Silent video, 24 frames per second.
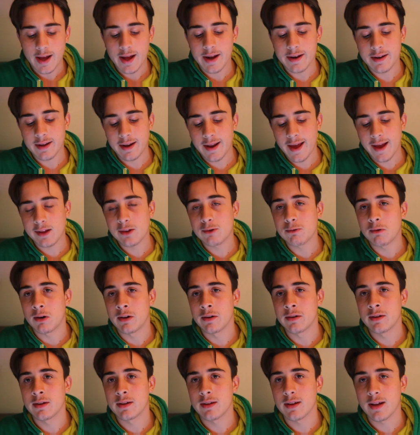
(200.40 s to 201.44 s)
And the next
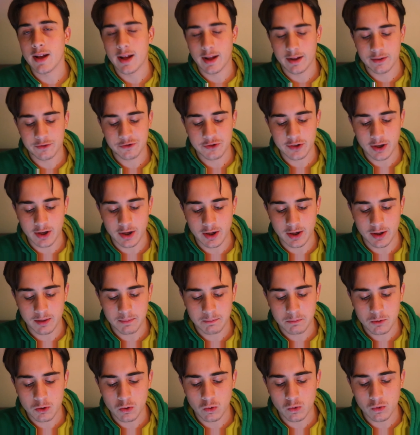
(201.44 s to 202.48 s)
one has
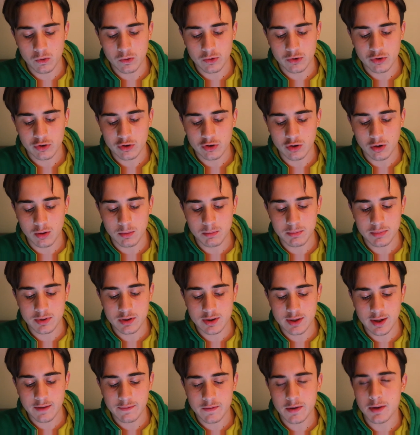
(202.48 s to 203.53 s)
caused some
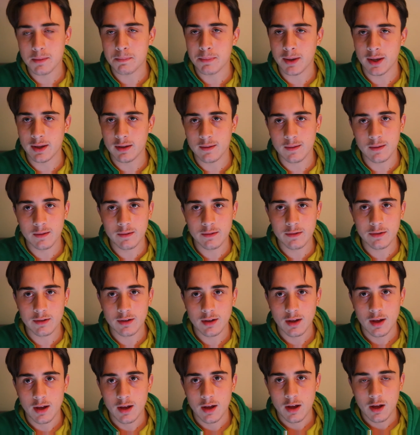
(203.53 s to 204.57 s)
different opinions
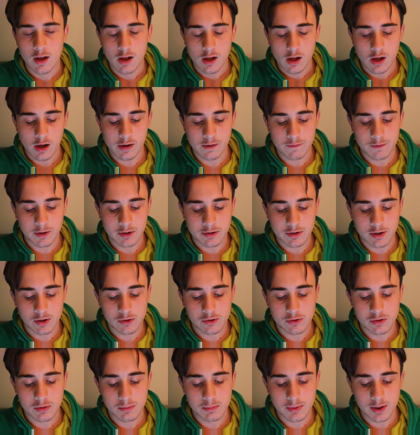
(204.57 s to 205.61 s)
over
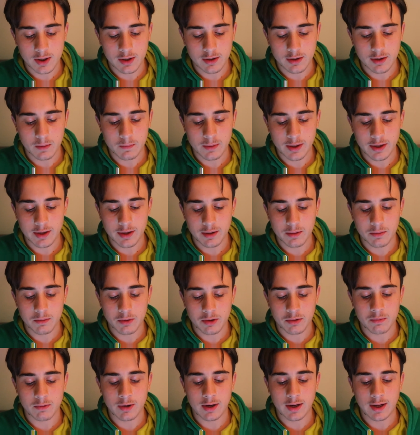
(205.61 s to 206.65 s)
social media when it
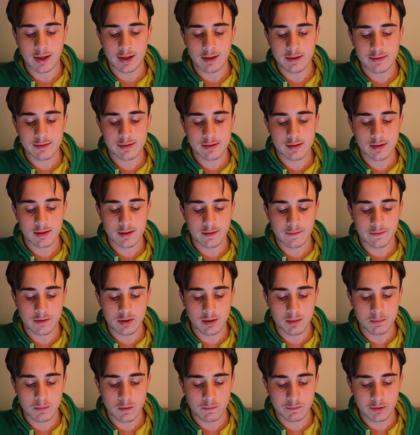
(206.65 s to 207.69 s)
was released a
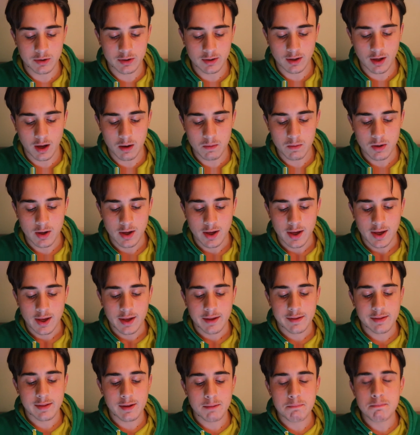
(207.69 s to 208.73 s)
few months ago.
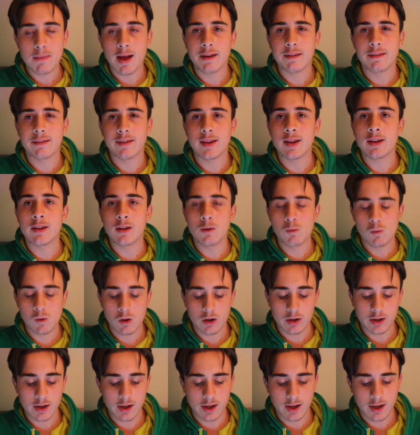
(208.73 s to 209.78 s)
It's the Man City
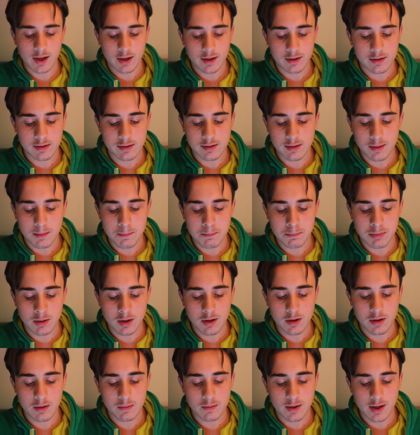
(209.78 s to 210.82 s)
one. It is
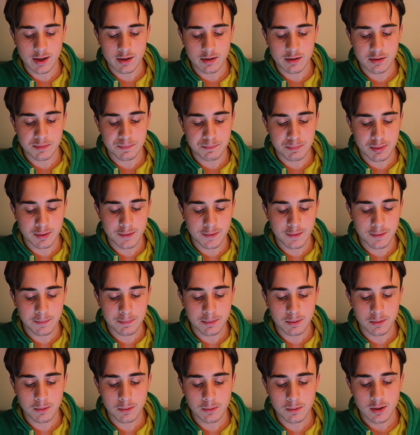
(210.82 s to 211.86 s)
blue and
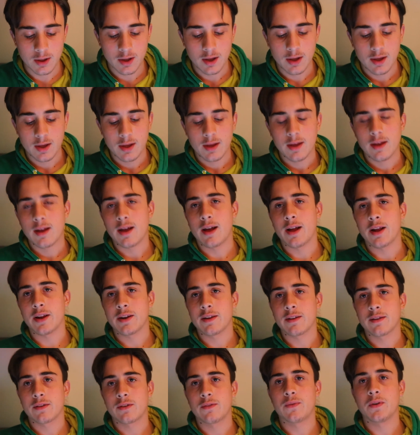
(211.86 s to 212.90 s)
purple,
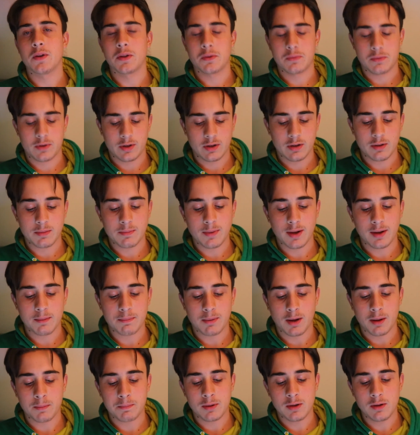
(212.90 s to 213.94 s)
and it's the first one made
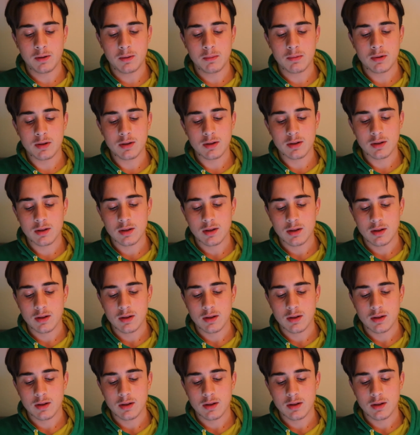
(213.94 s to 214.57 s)
by Puma.